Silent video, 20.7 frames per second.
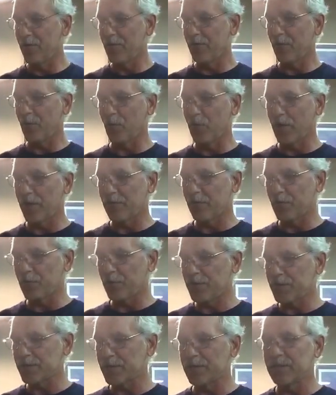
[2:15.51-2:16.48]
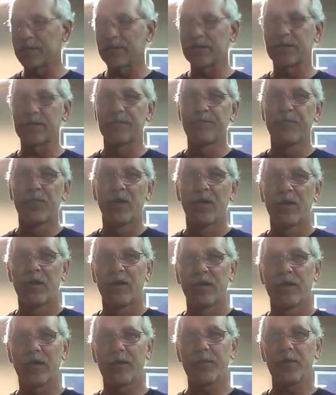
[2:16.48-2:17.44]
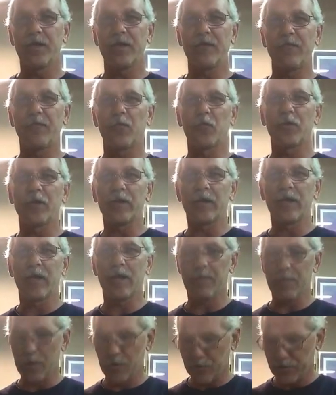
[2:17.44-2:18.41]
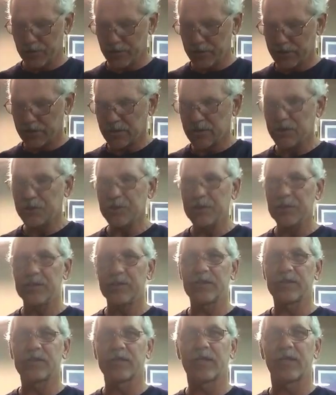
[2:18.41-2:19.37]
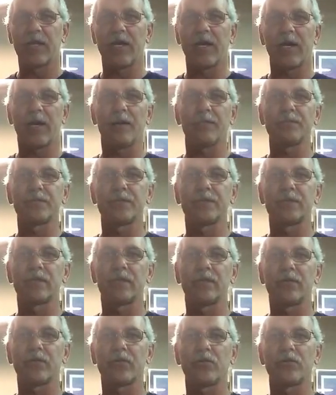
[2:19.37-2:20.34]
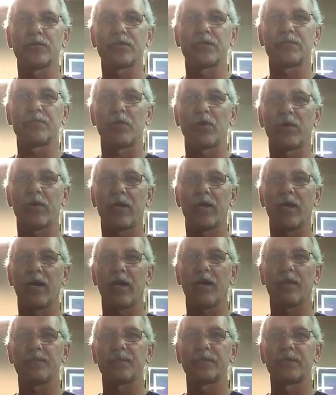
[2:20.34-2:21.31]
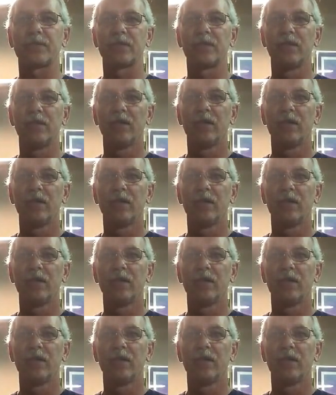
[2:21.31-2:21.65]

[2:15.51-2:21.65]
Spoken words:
for whatever reason, is WD-40 came out with these ingenious caps. They're called smart caps.